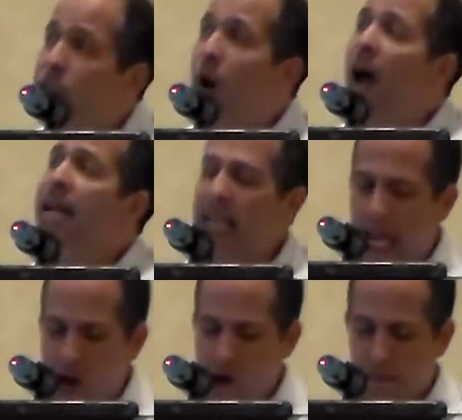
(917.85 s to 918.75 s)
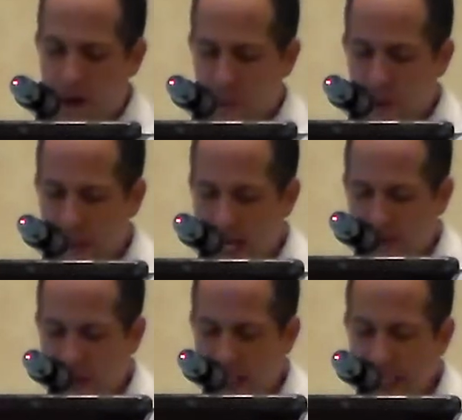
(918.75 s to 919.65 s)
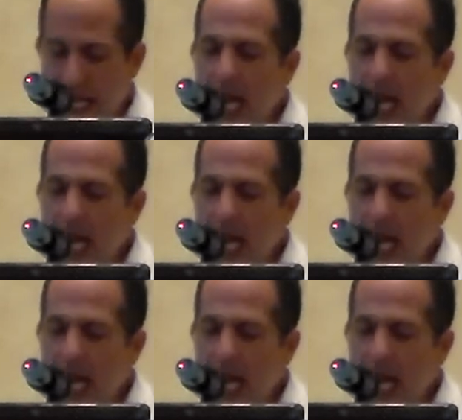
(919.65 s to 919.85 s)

So I care about this evidence.